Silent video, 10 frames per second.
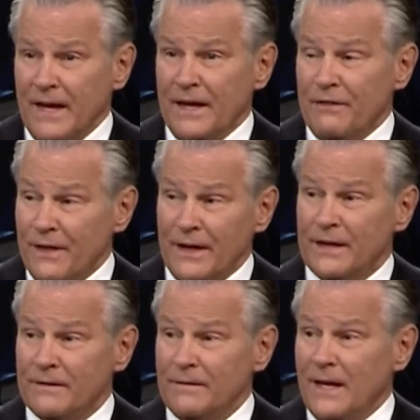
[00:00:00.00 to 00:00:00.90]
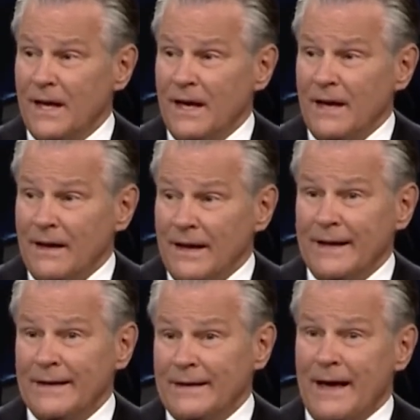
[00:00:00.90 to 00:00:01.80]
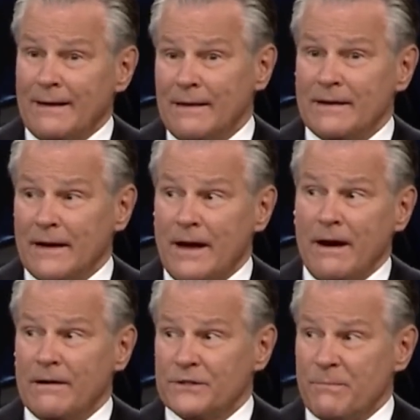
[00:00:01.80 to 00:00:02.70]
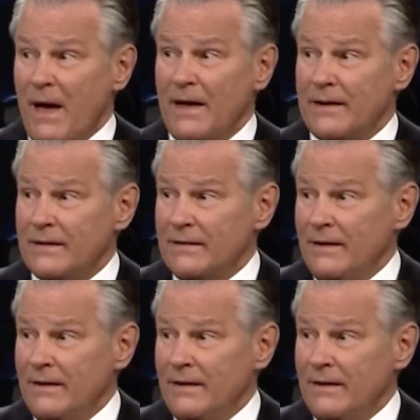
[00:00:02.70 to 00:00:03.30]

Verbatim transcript: and then he didn't act like a charismatic